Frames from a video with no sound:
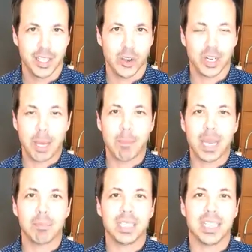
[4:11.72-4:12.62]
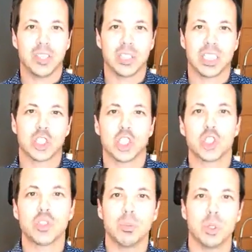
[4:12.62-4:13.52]
Or that might be that you can
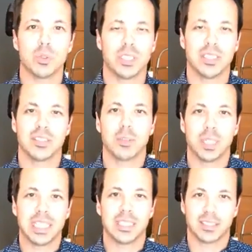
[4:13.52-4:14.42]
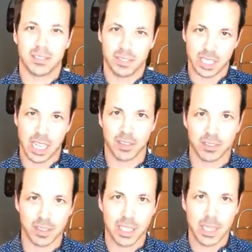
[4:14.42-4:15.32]
contribute in somebody else's life.